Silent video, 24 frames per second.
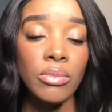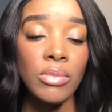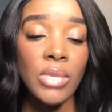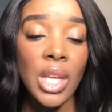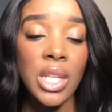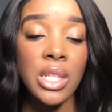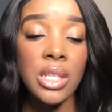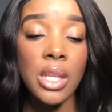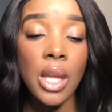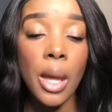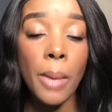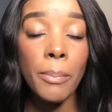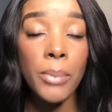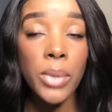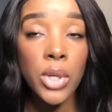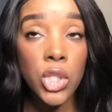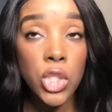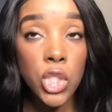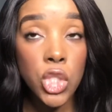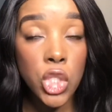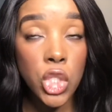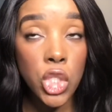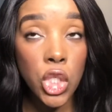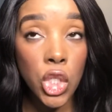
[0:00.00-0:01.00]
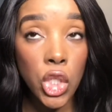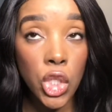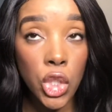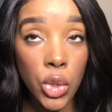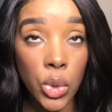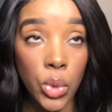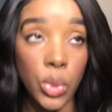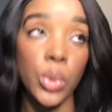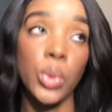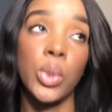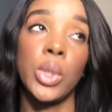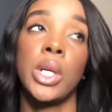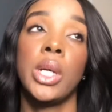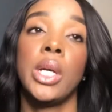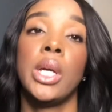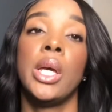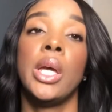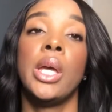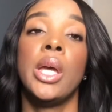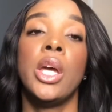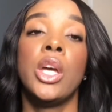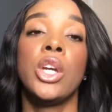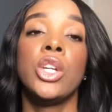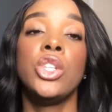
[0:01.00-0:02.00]
Number 2,
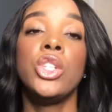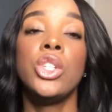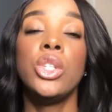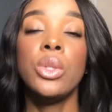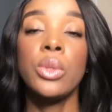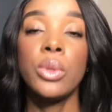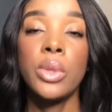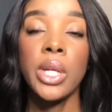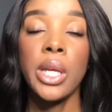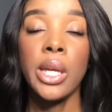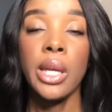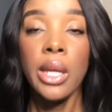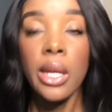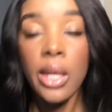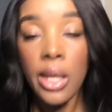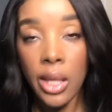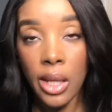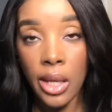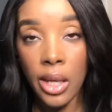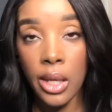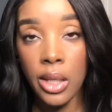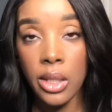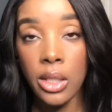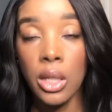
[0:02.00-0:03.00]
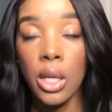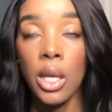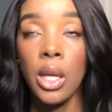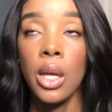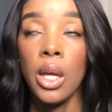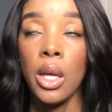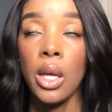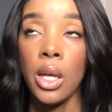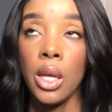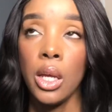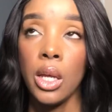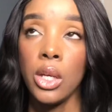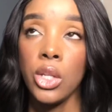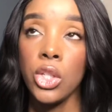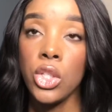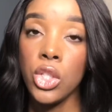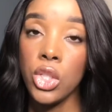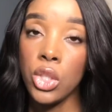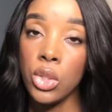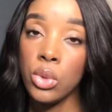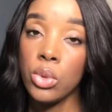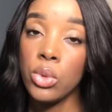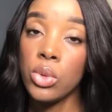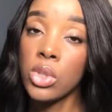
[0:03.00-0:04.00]
you can
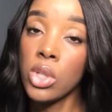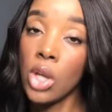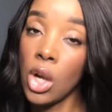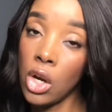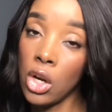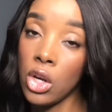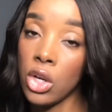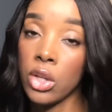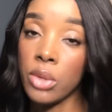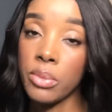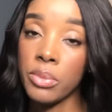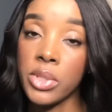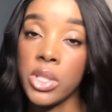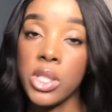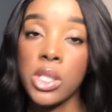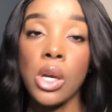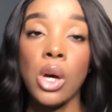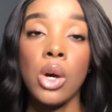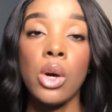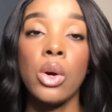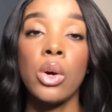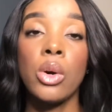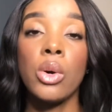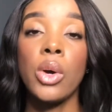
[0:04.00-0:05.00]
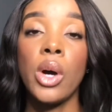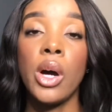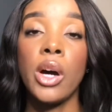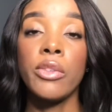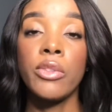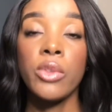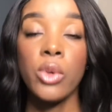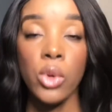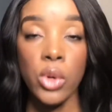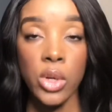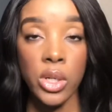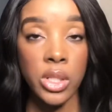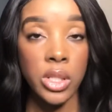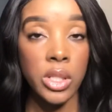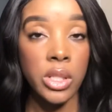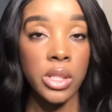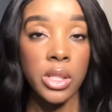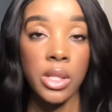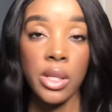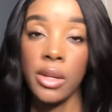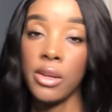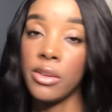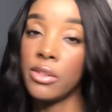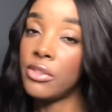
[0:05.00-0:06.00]
use herbs. So, of course,
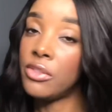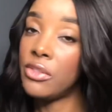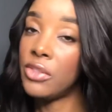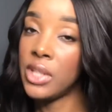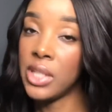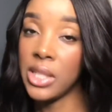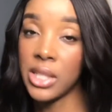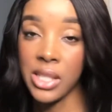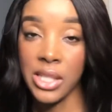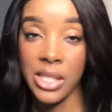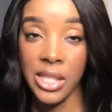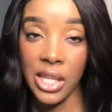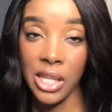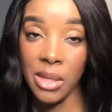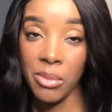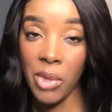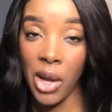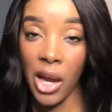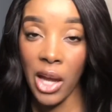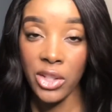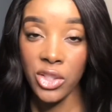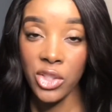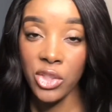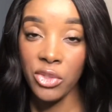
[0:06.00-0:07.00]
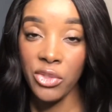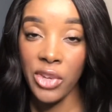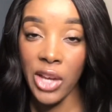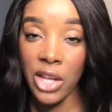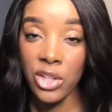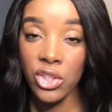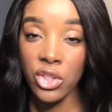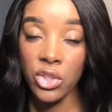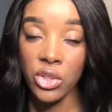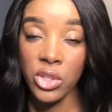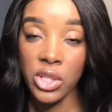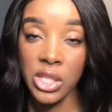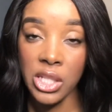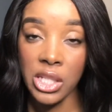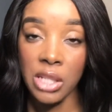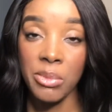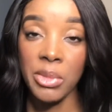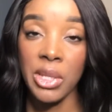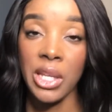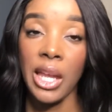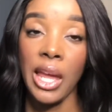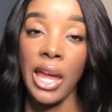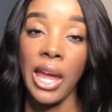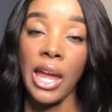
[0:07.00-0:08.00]
V-steam, I do vaginal
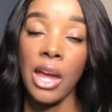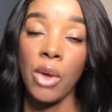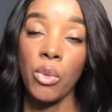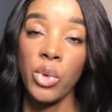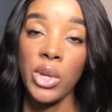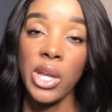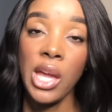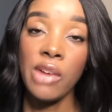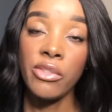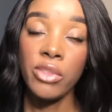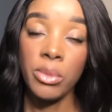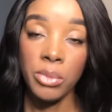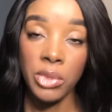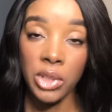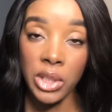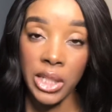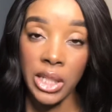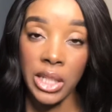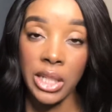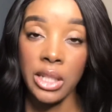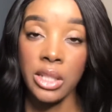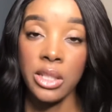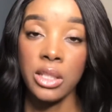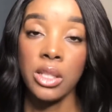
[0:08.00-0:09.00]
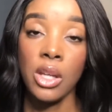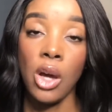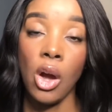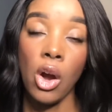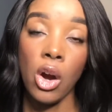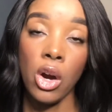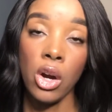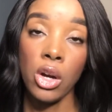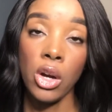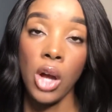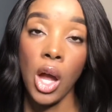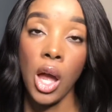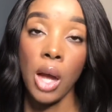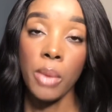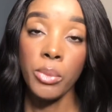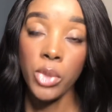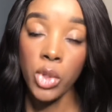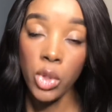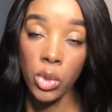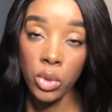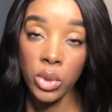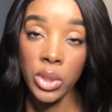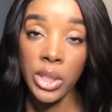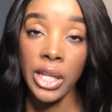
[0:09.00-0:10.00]
steaming, and we have a blend. Our
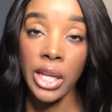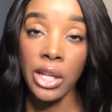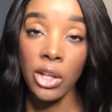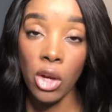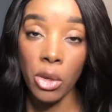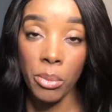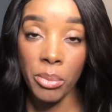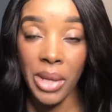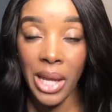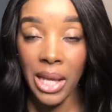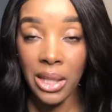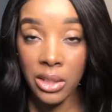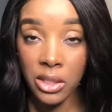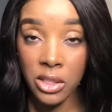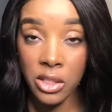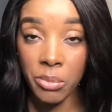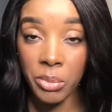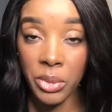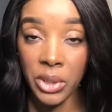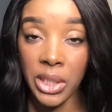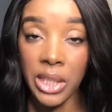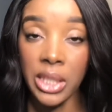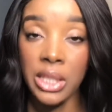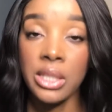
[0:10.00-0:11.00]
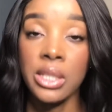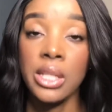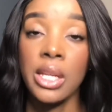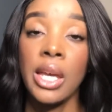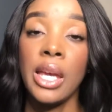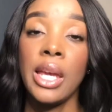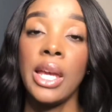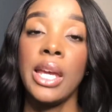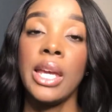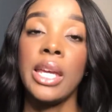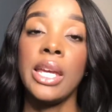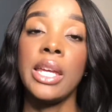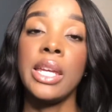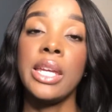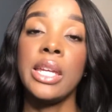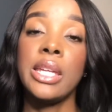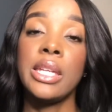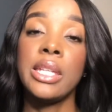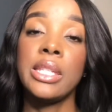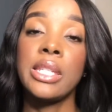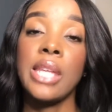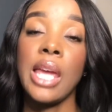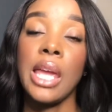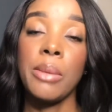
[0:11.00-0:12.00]
cooling and our balance blend
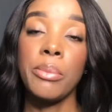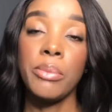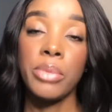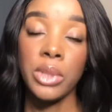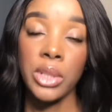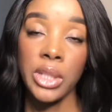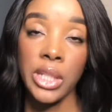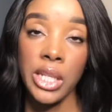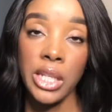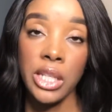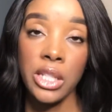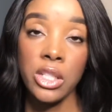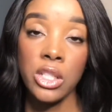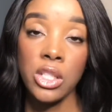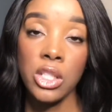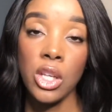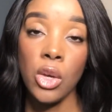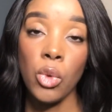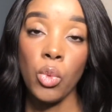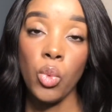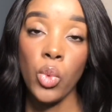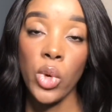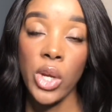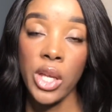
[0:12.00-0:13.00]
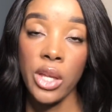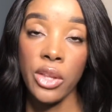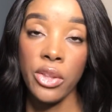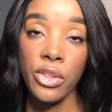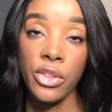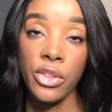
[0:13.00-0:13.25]
is a blend with